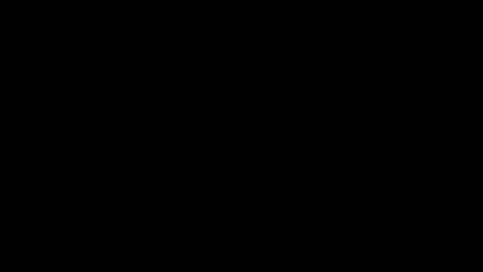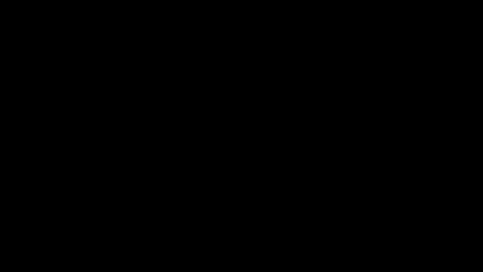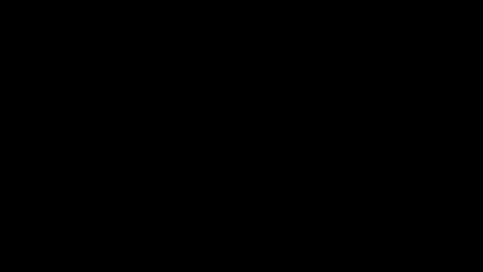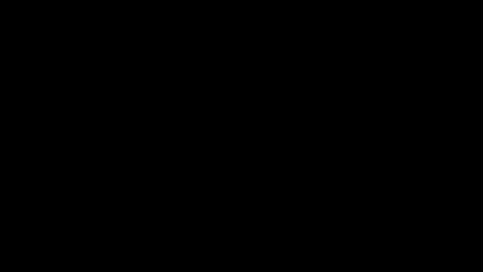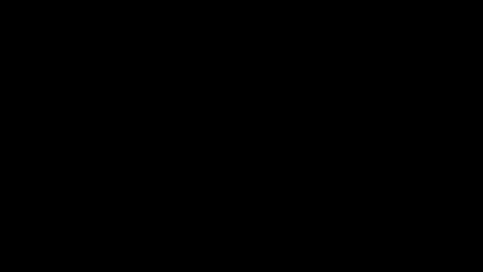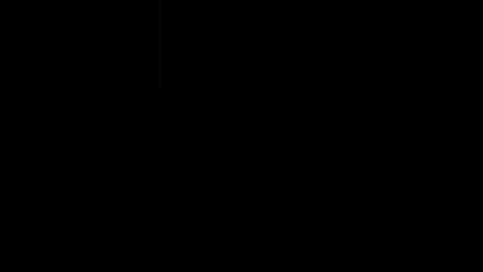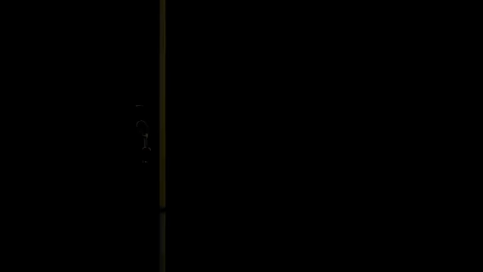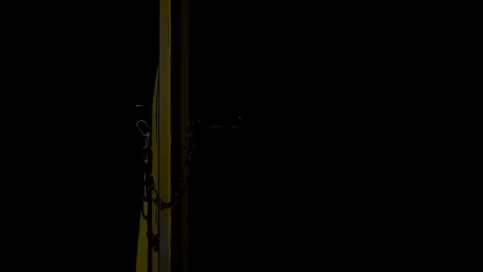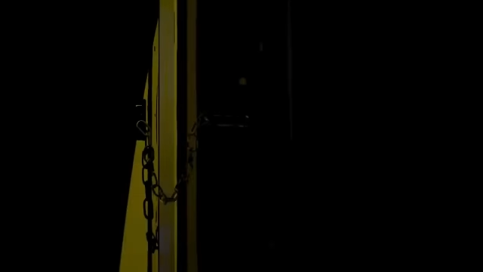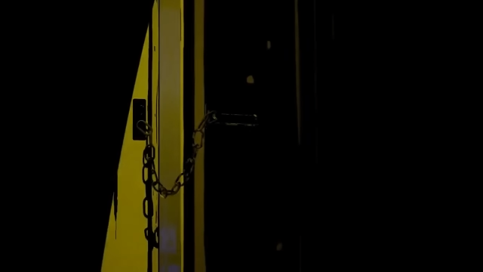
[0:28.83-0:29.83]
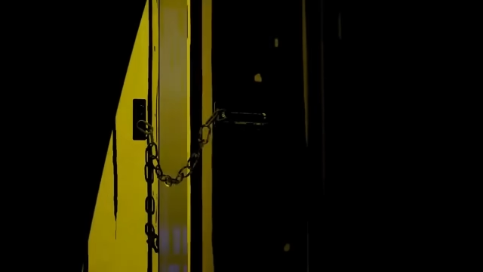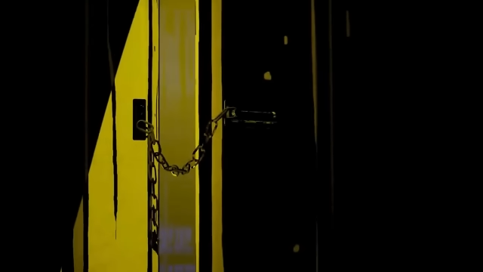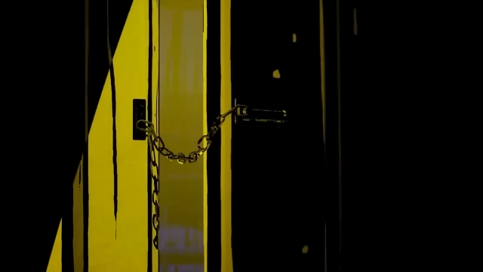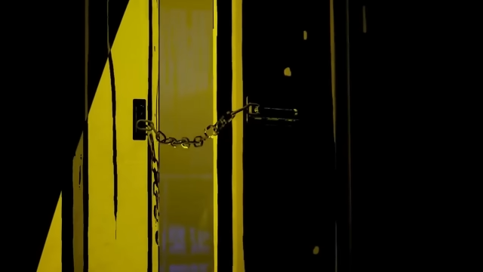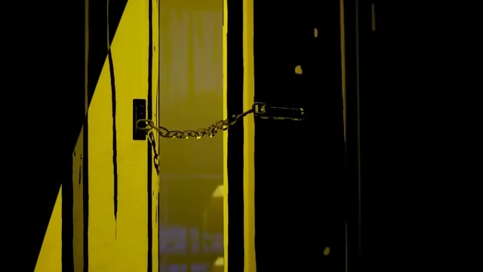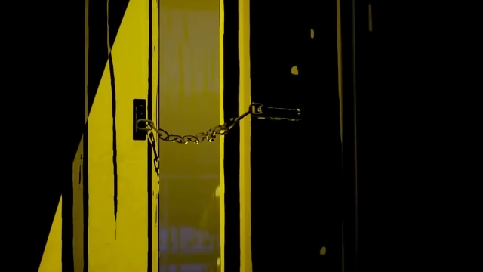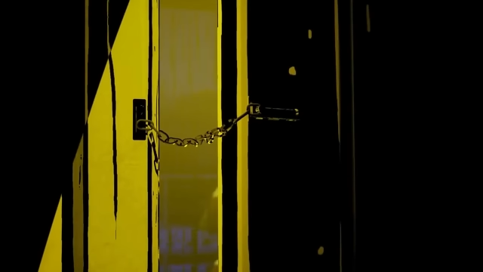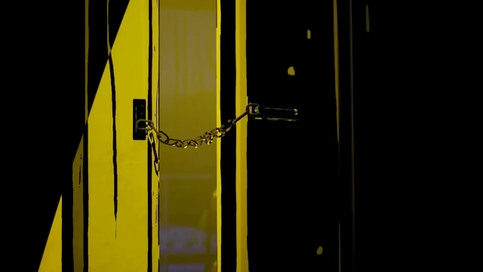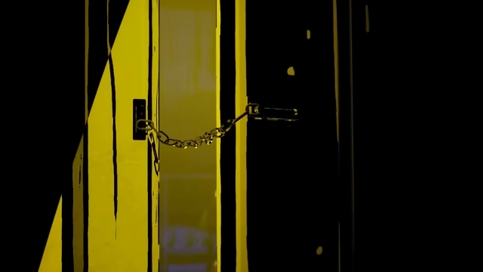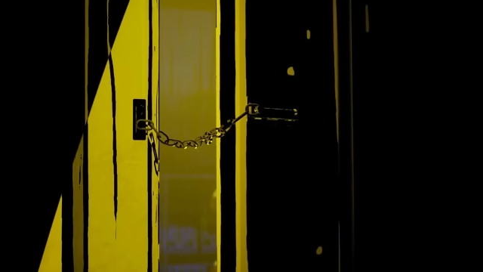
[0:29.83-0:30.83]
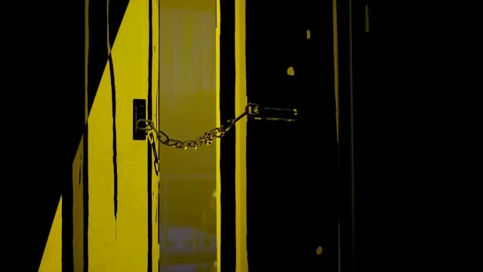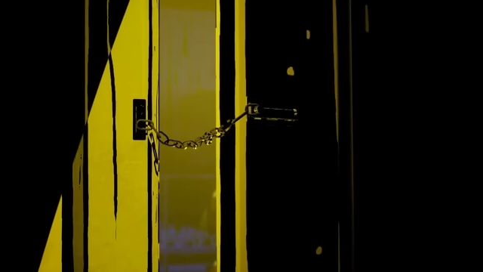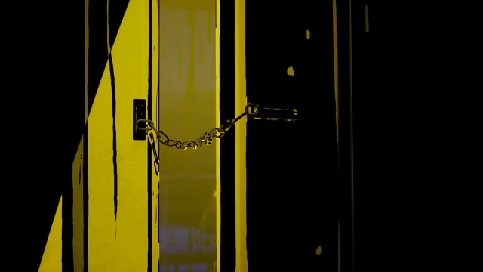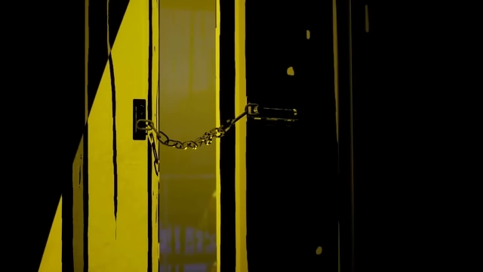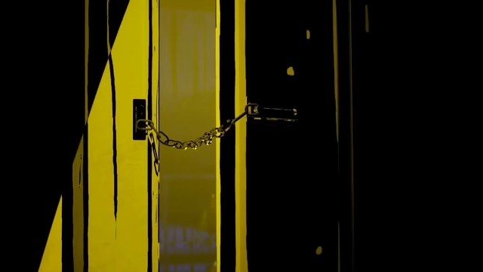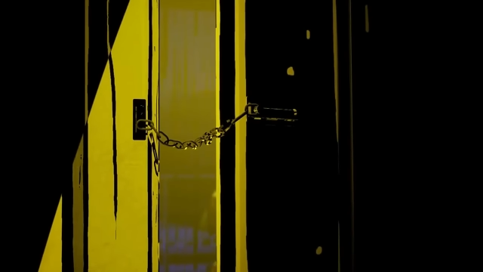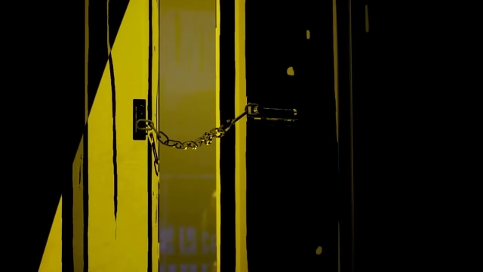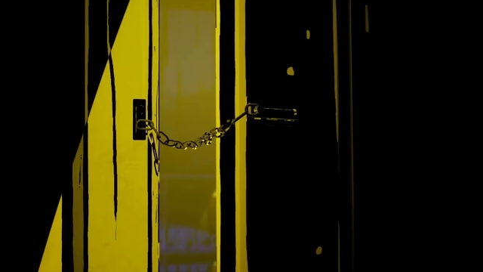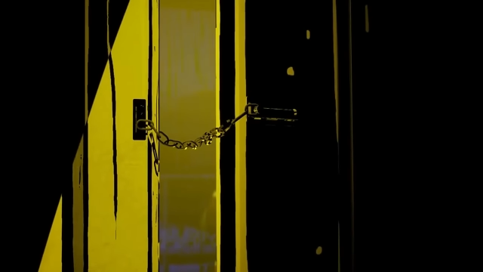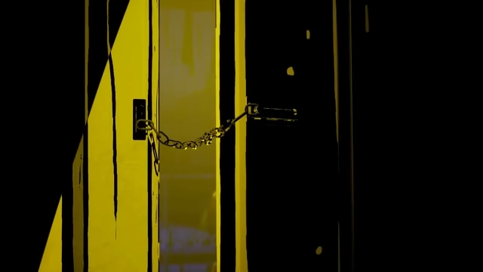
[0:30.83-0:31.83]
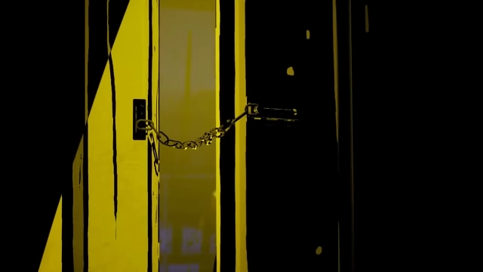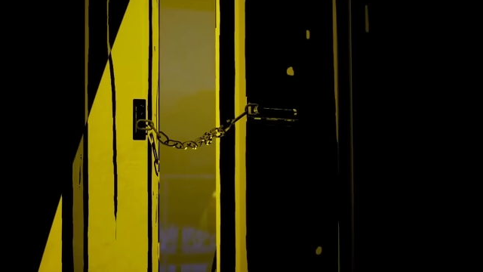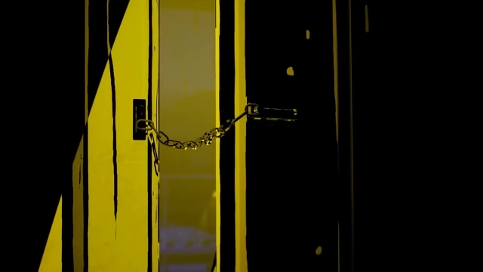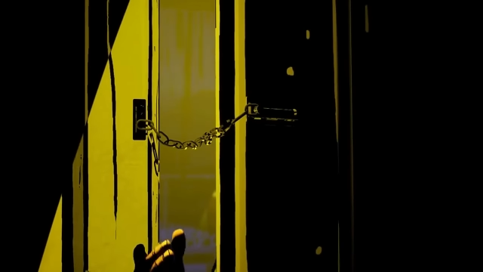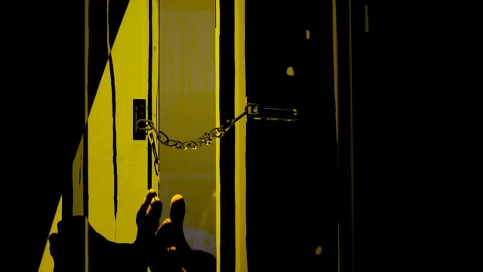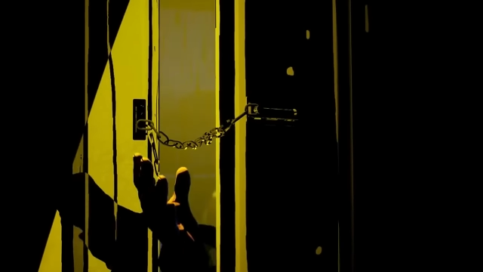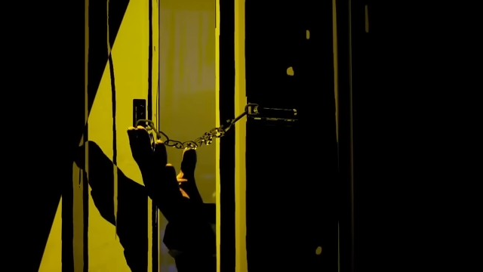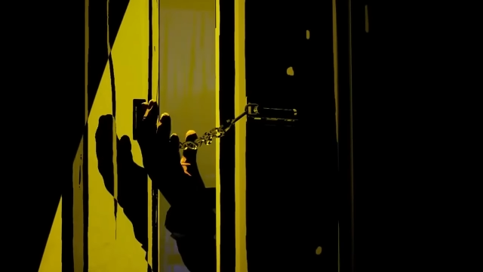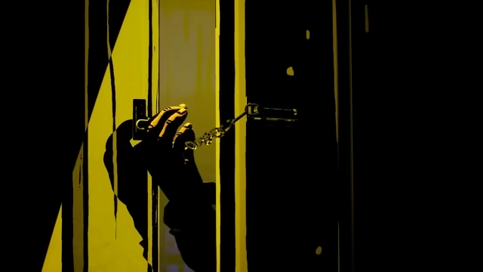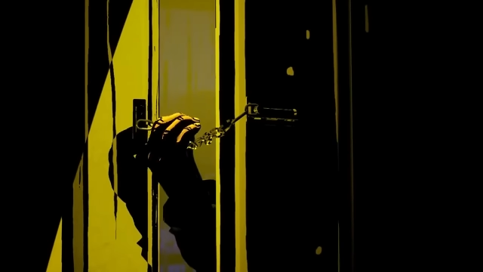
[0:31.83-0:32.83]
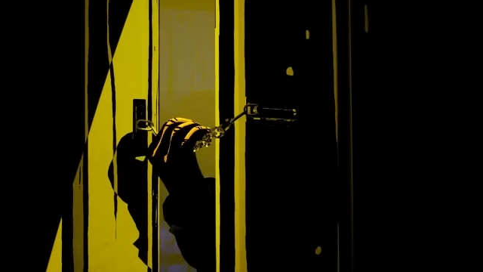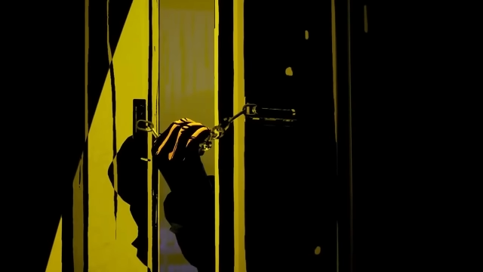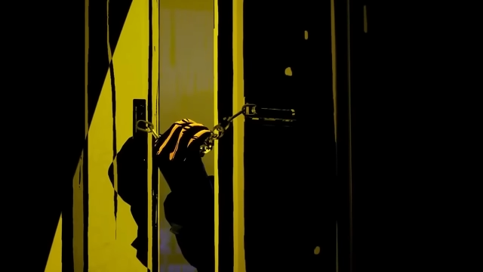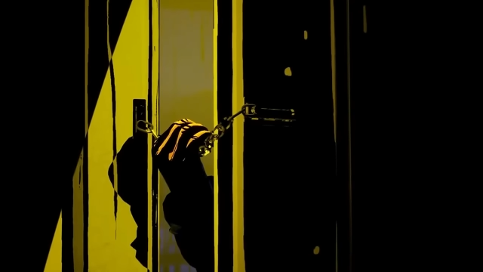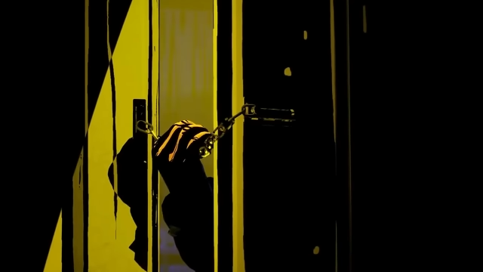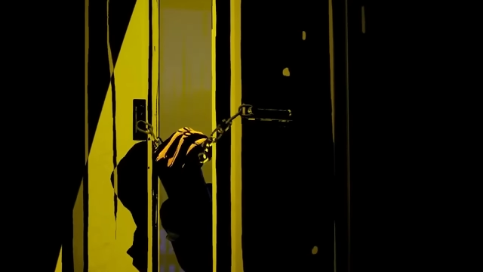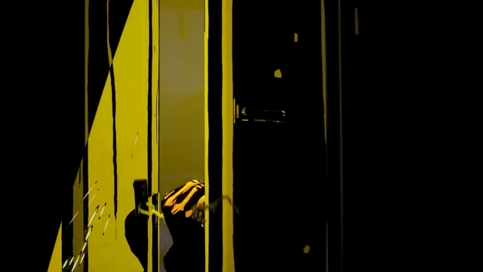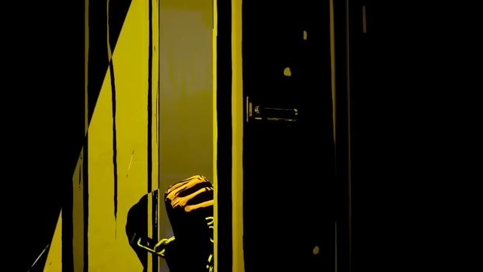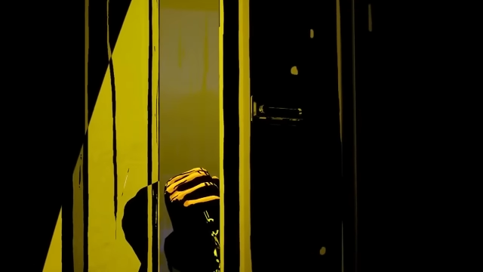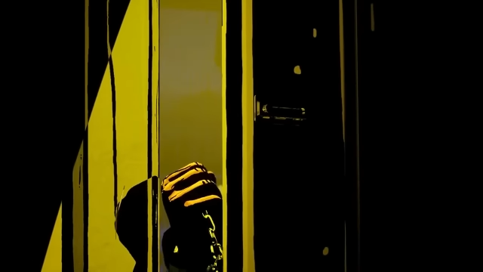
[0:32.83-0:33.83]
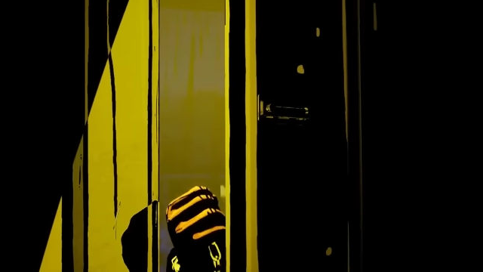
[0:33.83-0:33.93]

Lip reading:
(no speaker visible)